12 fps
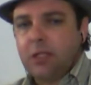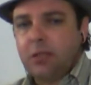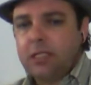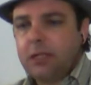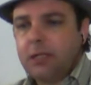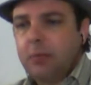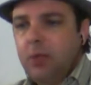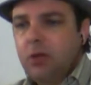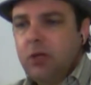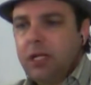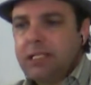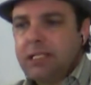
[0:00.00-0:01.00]
So these
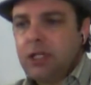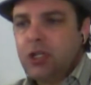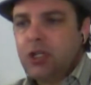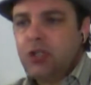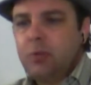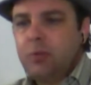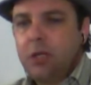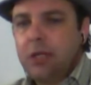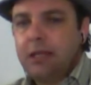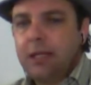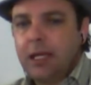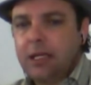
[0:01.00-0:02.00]
communities should
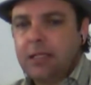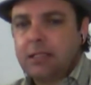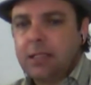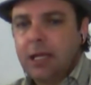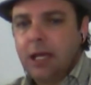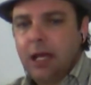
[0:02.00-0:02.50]
be things